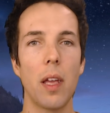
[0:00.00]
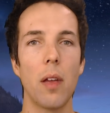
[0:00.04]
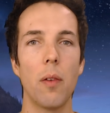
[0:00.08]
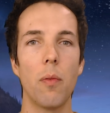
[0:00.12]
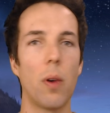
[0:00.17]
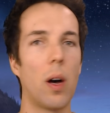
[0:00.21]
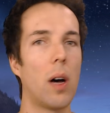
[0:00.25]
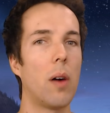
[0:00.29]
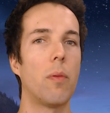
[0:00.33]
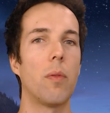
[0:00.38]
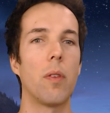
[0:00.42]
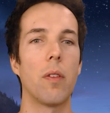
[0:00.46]

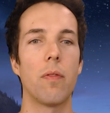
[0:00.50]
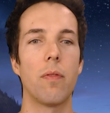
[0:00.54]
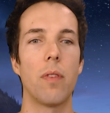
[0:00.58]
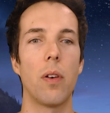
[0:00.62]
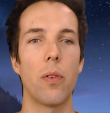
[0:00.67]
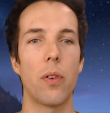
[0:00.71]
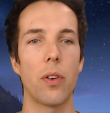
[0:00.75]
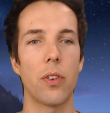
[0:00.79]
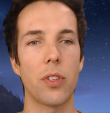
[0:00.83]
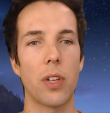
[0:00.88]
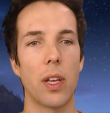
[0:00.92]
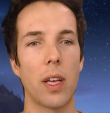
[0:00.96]
while we're
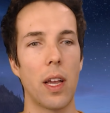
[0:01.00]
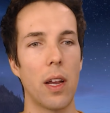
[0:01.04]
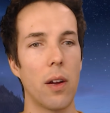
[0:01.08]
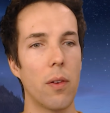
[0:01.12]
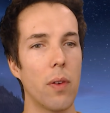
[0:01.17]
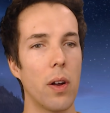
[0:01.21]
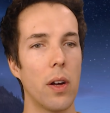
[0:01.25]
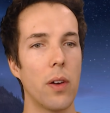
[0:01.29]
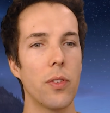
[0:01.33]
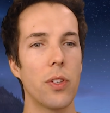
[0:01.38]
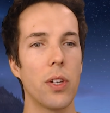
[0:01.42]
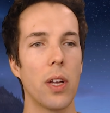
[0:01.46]
focusing
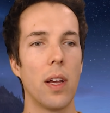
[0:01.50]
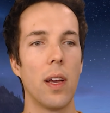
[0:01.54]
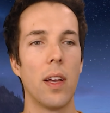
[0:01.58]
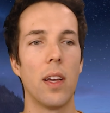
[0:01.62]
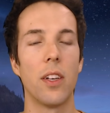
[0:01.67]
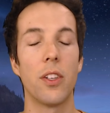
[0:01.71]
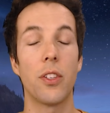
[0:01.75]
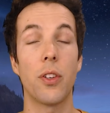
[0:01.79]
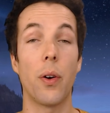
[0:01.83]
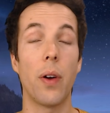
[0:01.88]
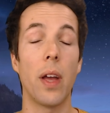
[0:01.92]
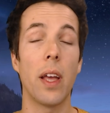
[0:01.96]
heroes,
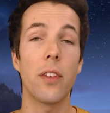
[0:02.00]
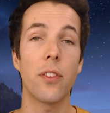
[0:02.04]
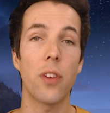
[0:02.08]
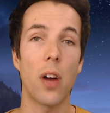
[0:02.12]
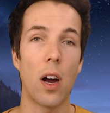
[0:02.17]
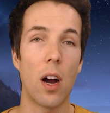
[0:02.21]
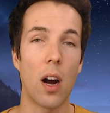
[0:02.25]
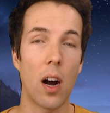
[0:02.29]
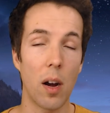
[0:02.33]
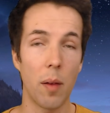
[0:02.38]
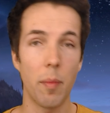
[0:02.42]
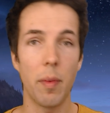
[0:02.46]
so his
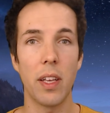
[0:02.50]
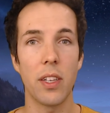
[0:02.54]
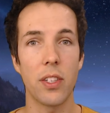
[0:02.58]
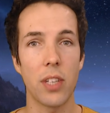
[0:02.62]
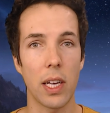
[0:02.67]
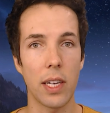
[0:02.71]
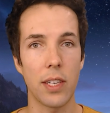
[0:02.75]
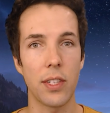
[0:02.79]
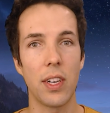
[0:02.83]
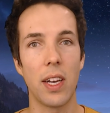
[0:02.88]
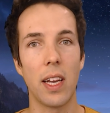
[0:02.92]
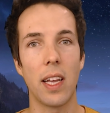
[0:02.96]
army is
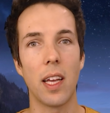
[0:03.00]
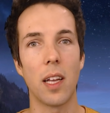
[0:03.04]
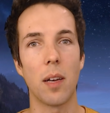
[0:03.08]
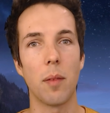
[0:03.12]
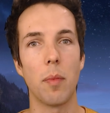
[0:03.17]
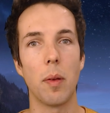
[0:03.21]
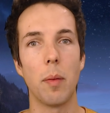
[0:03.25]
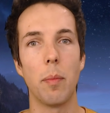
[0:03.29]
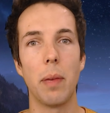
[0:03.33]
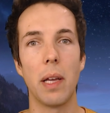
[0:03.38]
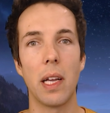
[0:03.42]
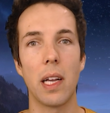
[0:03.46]
actually gonna
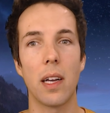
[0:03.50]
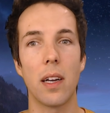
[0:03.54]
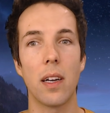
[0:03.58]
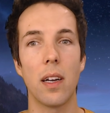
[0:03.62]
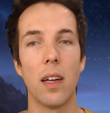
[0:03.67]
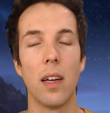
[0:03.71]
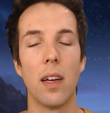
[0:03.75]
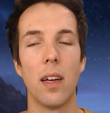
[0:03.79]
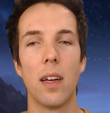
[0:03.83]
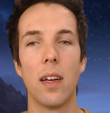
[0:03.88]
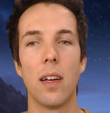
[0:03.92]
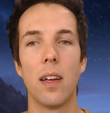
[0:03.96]
be
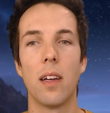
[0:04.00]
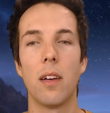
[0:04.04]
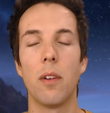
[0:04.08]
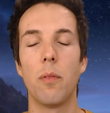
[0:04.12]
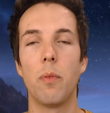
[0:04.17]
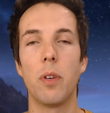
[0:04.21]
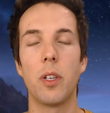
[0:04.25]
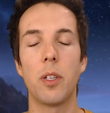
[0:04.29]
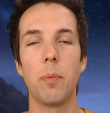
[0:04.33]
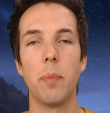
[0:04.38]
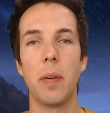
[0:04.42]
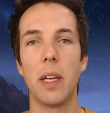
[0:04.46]
bigger,
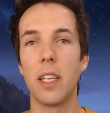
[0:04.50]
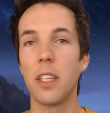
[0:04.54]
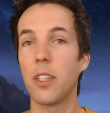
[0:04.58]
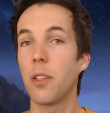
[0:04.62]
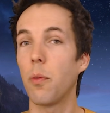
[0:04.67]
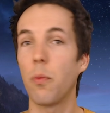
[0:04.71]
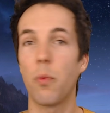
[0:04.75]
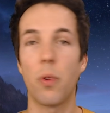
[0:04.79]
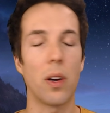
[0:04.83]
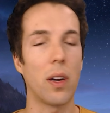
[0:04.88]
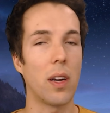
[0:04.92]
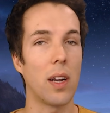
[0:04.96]
which
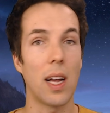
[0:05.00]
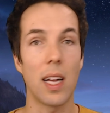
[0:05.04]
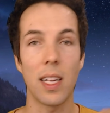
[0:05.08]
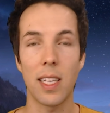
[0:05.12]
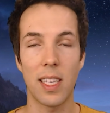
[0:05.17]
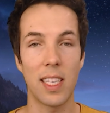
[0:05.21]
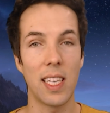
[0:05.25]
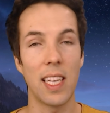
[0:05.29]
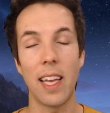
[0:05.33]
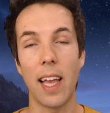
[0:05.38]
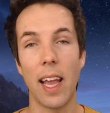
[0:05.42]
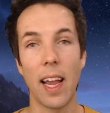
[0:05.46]
means we're not
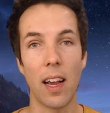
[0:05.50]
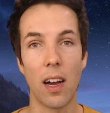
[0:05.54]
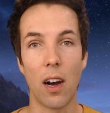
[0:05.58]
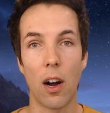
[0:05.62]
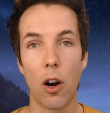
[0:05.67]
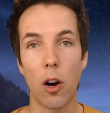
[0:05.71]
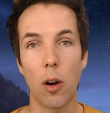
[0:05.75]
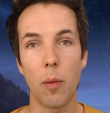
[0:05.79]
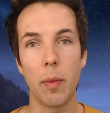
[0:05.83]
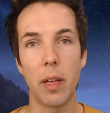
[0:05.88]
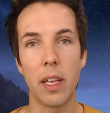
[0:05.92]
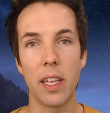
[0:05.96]
seeking
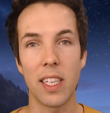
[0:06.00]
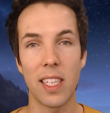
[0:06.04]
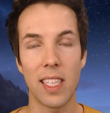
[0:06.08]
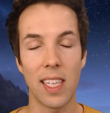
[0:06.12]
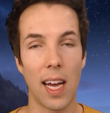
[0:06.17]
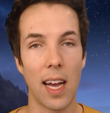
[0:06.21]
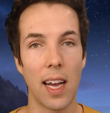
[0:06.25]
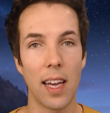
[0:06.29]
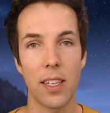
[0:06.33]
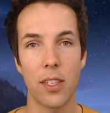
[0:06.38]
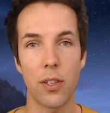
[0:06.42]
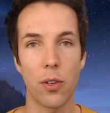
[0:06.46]
army
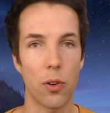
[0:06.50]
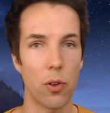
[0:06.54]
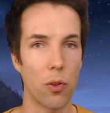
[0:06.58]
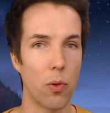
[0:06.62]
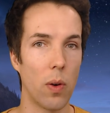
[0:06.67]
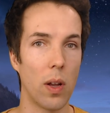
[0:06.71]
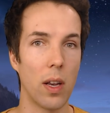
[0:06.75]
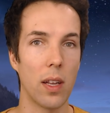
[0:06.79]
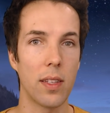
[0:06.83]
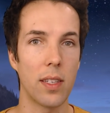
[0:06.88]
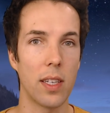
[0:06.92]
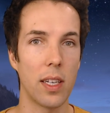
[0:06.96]
size or
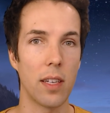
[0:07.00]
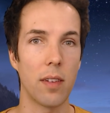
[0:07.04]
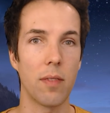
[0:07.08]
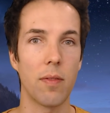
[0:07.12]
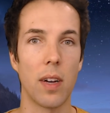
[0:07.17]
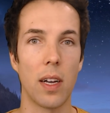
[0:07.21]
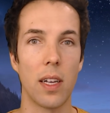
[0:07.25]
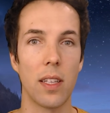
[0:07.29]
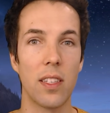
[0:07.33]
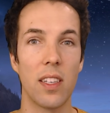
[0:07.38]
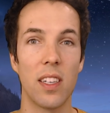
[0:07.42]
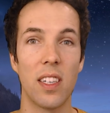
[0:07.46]
quality
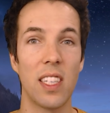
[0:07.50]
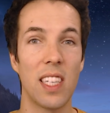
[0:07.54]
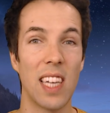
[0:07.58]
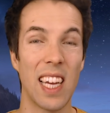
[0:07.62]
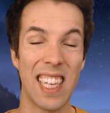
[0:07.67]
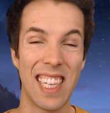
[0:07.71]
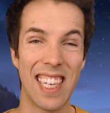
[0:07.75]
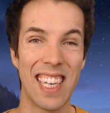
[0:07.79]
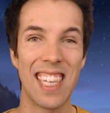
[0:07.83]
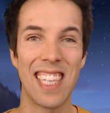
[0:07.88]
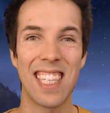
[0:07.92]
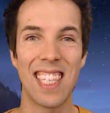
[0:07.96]
advantage,
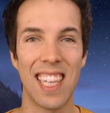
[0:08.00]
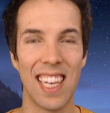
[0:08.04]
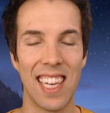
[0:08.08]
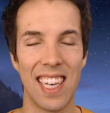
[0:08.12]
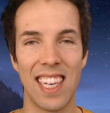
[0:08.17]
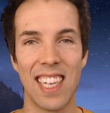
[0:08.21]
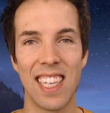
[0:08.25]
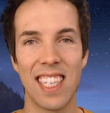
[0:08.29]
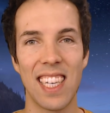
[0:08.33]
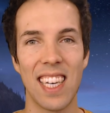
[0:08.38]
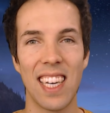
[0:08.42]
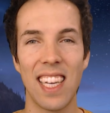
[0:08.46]
at least
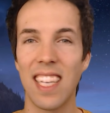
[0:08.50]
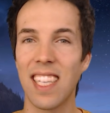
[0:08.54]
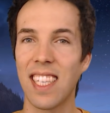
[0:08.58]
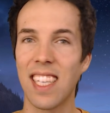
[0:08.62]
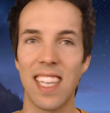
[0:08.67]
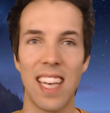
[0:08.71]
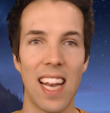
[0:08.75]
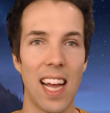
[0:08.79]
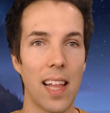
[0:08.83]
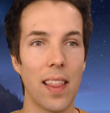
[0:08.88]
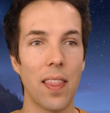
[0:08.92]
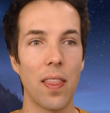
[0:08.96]
initially.
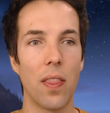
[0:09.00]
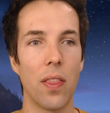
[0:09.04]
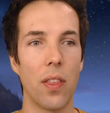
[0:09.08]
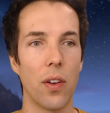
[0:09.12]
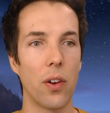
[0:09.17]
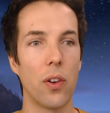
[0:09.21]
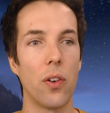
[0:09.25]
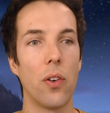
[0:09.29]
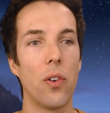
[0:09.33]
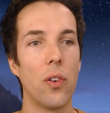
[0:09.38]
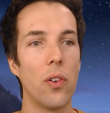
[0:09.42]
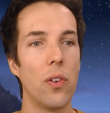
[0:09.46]
It's not the
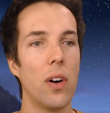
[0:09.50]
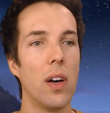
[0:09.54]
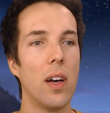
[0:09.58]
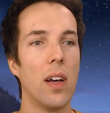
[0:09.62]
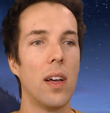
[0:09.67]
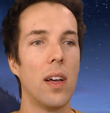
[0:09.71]
goal.